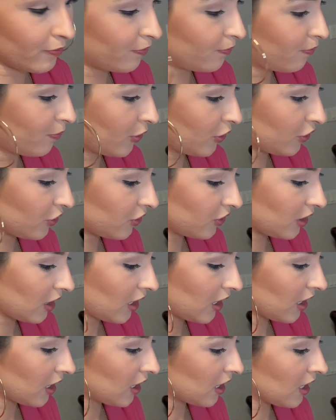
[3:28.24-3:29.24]

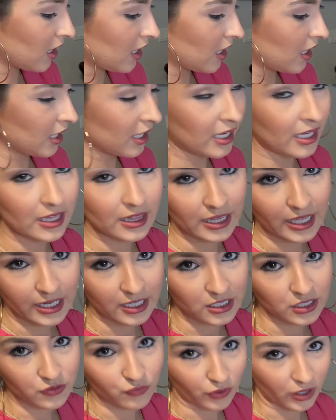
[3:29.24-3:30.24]
birthday, he
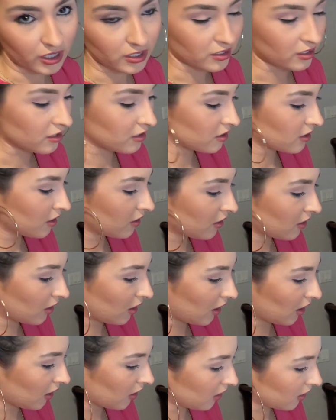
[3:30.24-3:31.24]
likes raisins in the
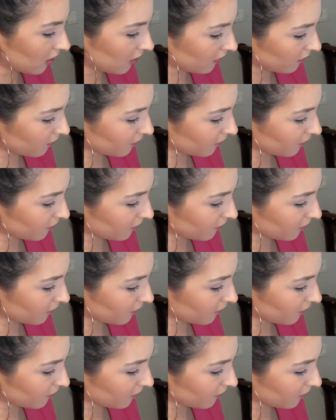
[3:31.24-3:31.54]
cake.